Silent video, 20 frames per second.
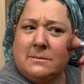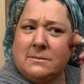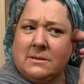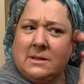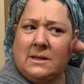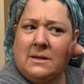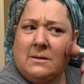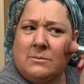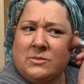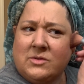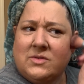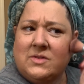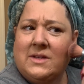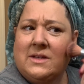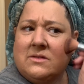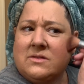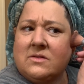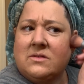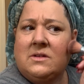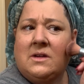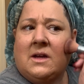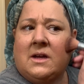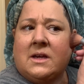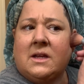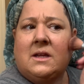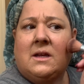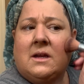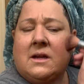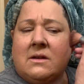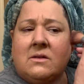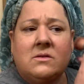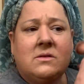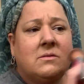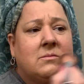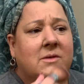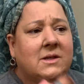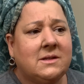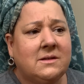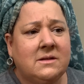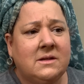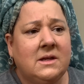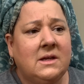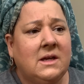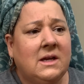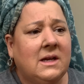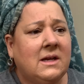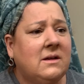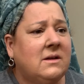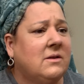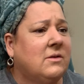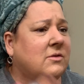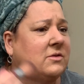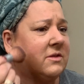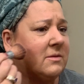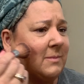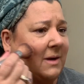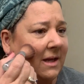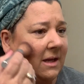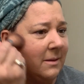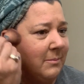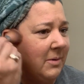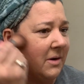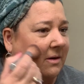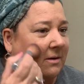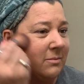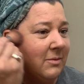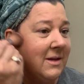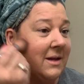That almost sounds naughty. I don't know, smiley part.